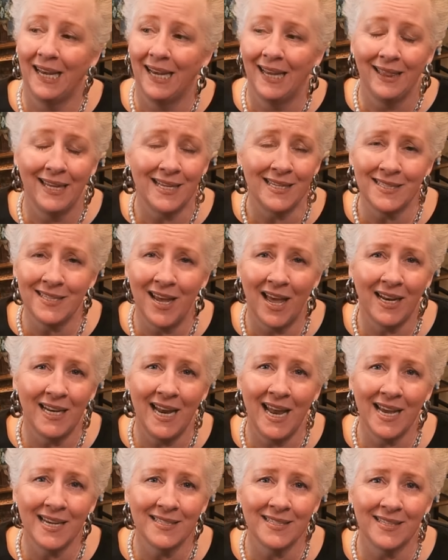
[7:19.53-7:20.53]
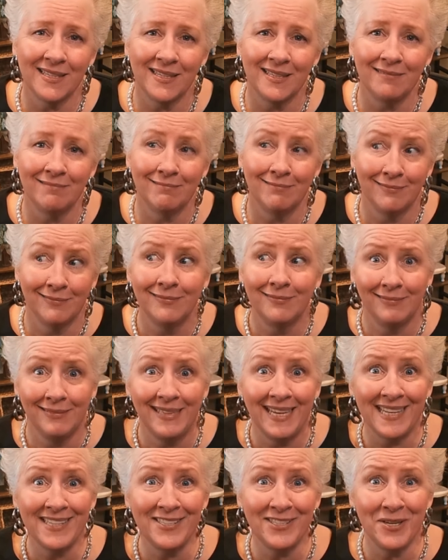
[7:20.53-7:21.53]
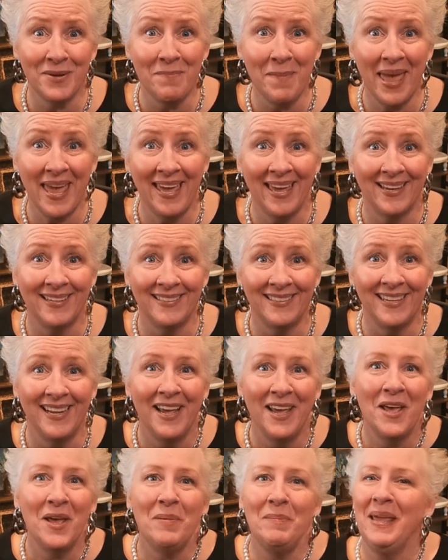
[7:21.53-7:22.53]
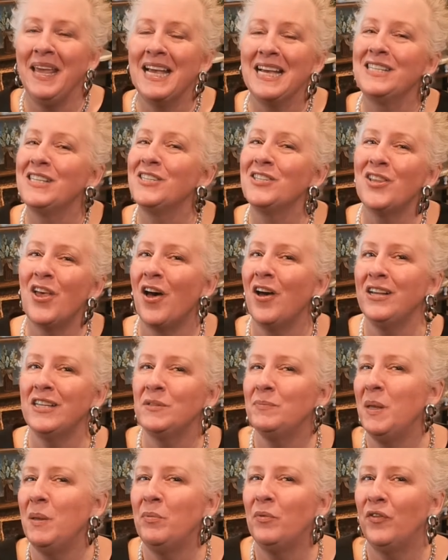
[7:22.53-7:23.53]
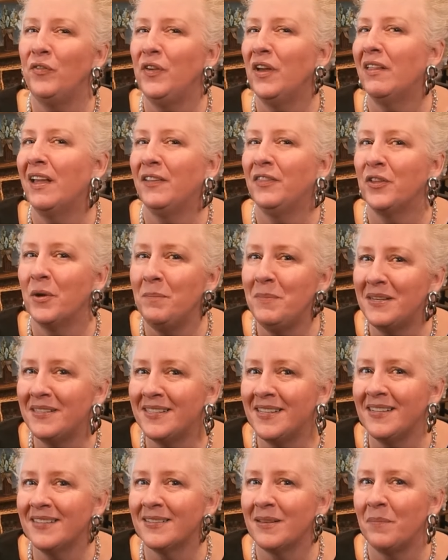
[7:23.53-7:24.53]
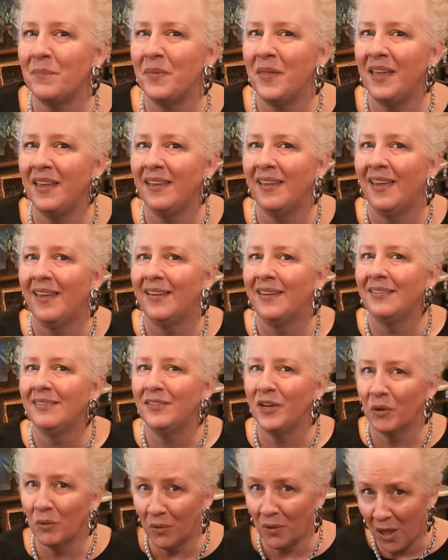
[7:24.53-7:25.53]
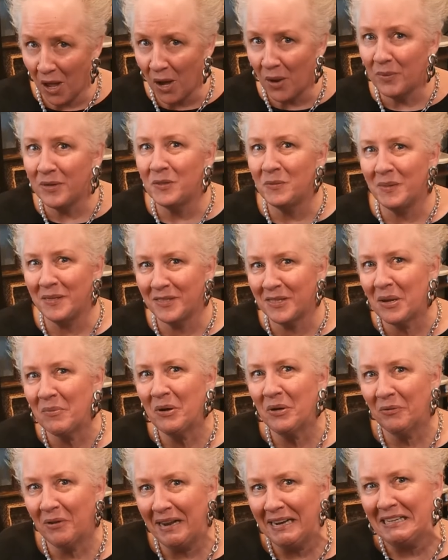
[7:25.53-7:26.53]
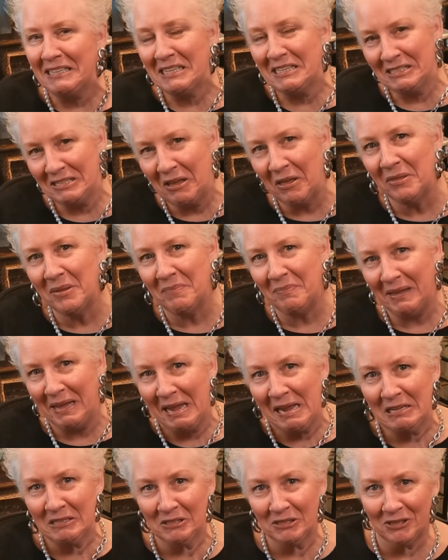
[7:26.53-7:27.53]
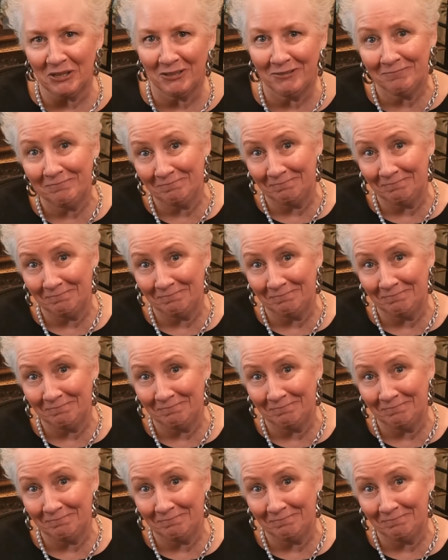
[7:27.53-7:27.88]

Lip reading: That's not an accident. That's demand. Because as long as people feel like they're missing something, there will always be someone ready to sell them the answer.